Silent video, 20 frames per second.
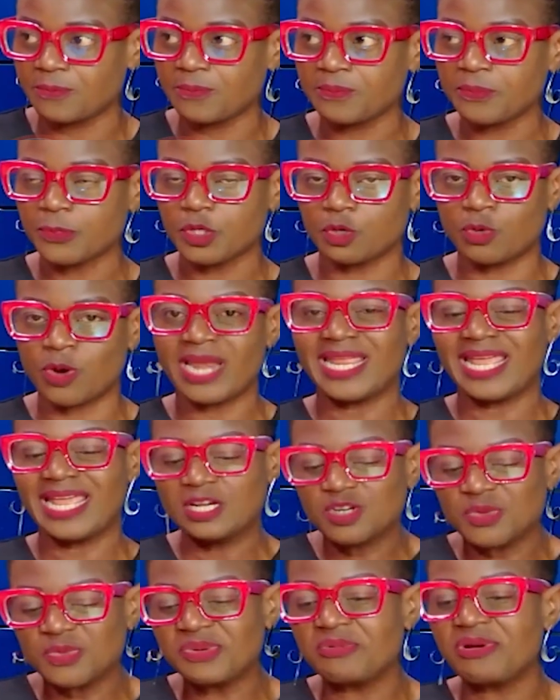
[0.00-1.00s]
Right,
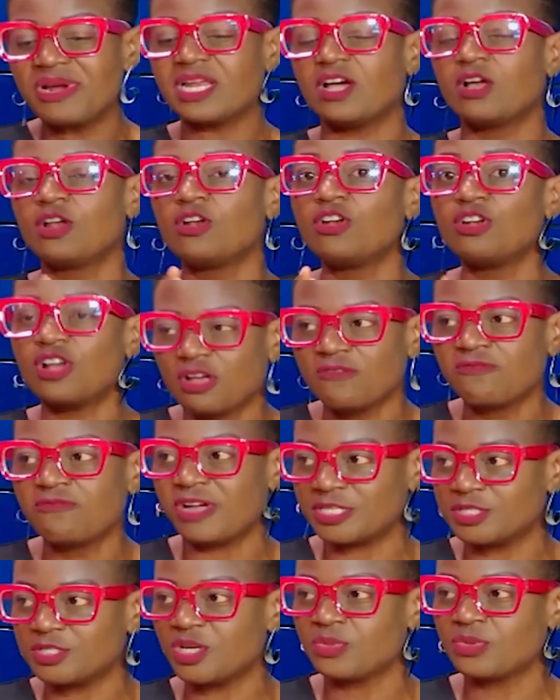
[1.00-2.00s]
incorporate a lot of
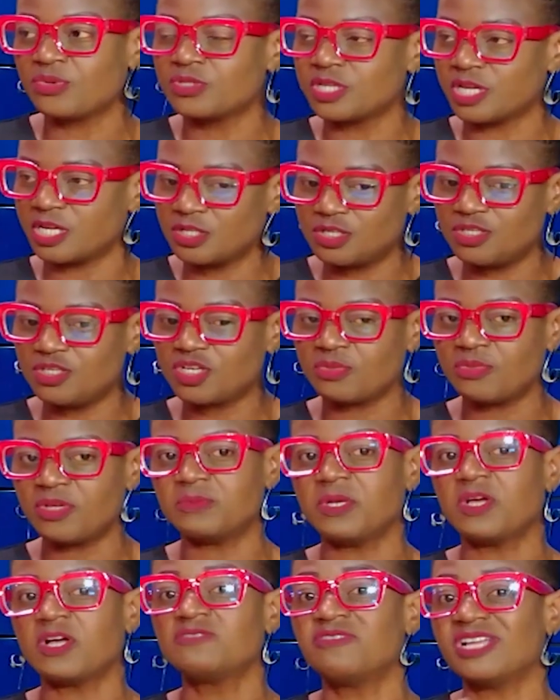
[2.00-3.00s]
vegetables into your meals,
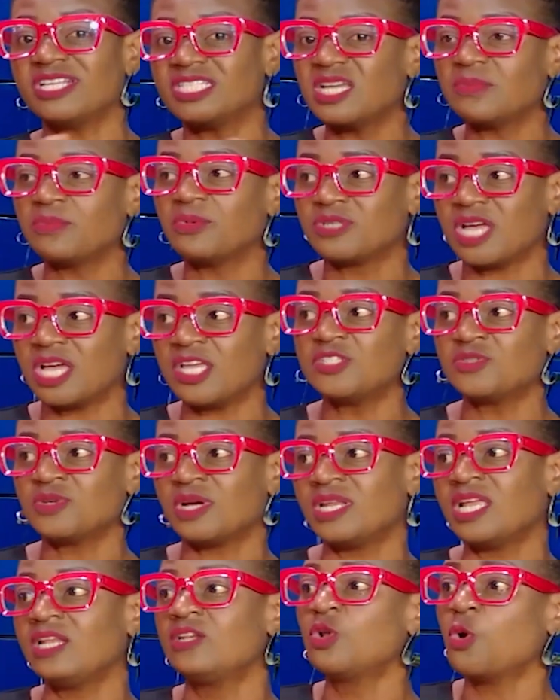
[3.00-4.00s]
because vegetables are
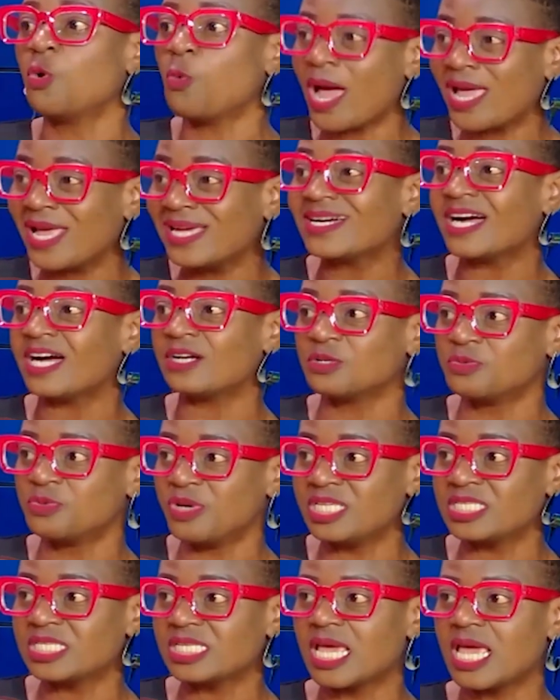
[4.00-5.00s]
usually lower in
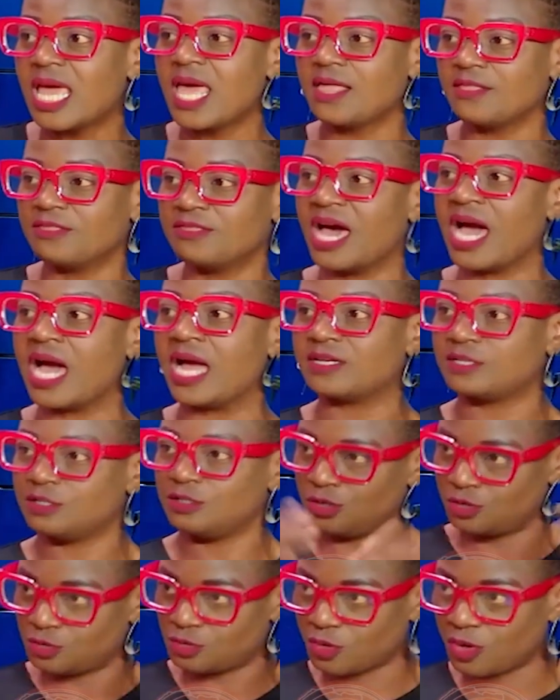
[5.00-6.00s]
calories than,
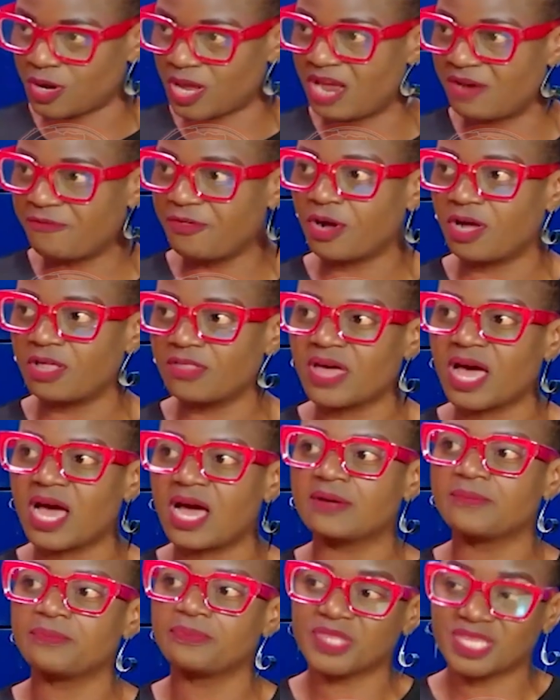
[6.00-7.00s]
you know, every
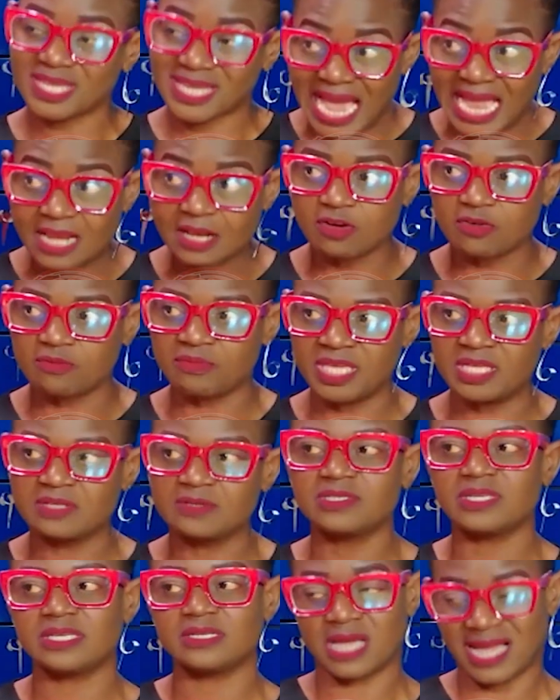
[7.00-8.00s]
other kind of
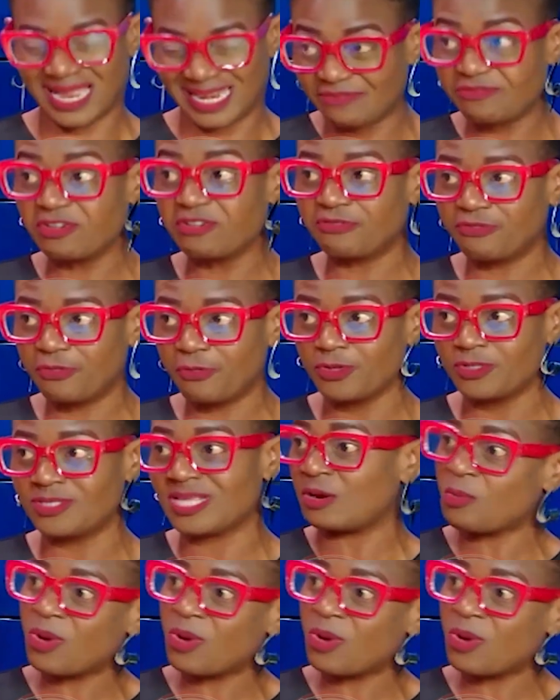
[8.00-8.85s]
meals, and even fruits that are lower